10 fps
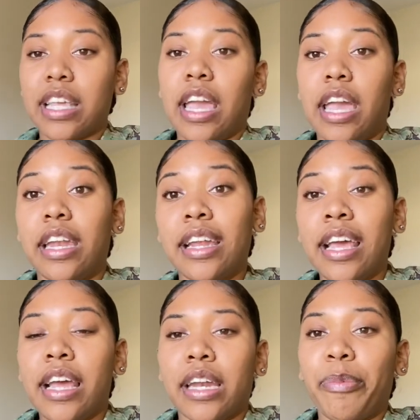and
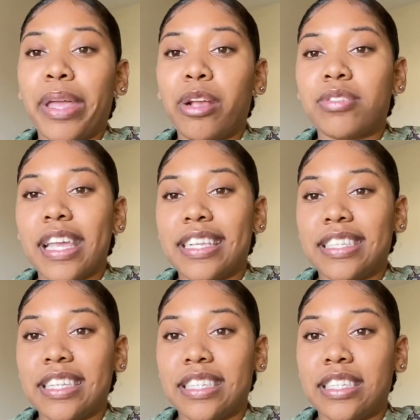they make you say a
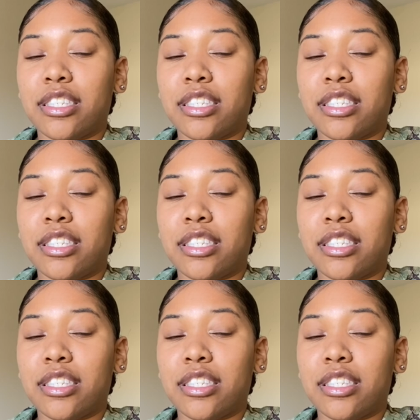sentence.